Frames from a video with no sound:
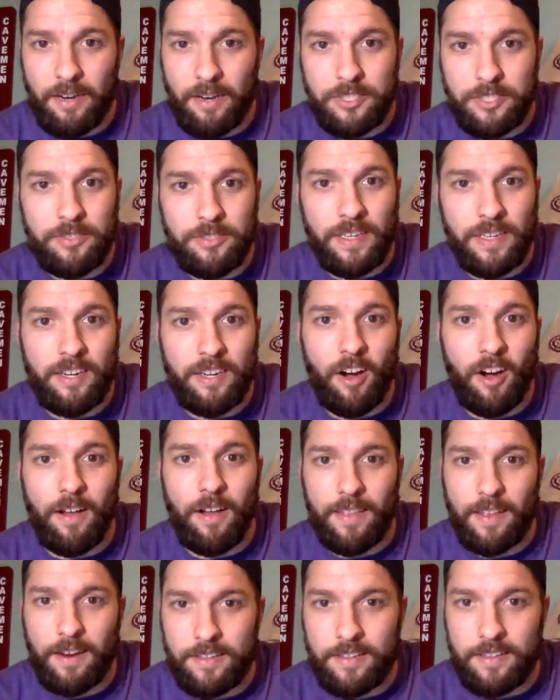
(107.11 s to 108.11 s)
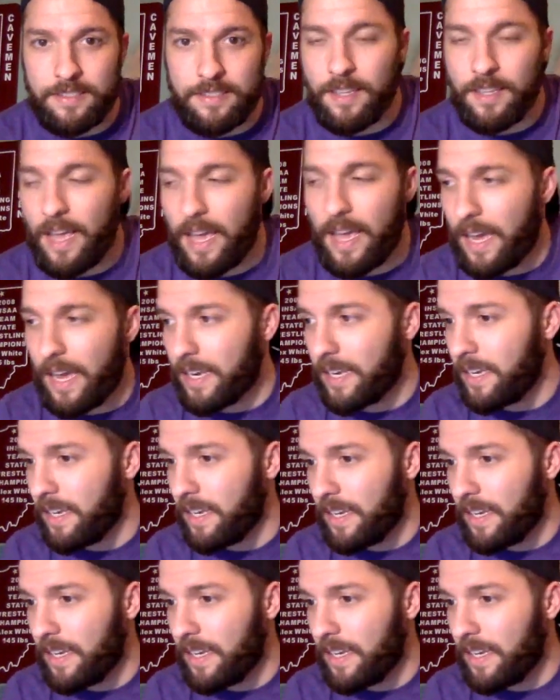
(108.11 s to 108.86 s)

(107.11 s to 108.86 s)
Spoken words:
which you did call it on Slack.